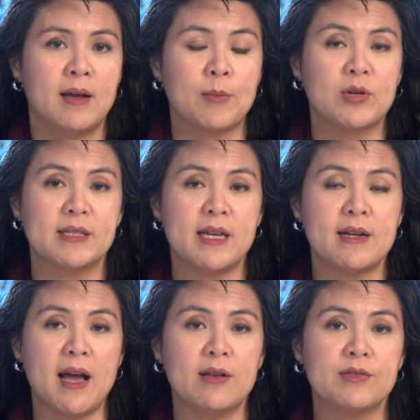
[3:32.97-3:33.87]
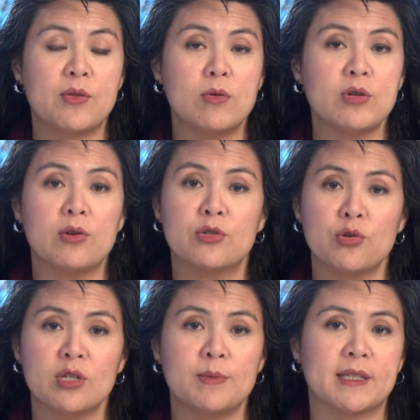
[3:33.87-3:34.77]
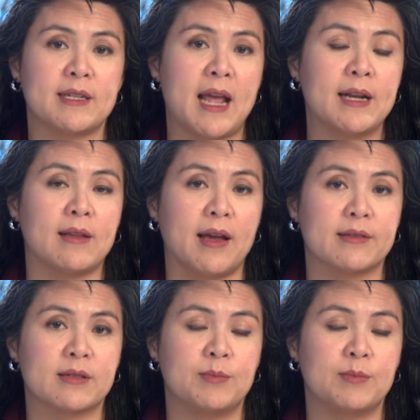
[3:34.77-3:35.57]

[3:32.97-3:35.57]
I'm Christine Niles. Those are your Church Militant headlines.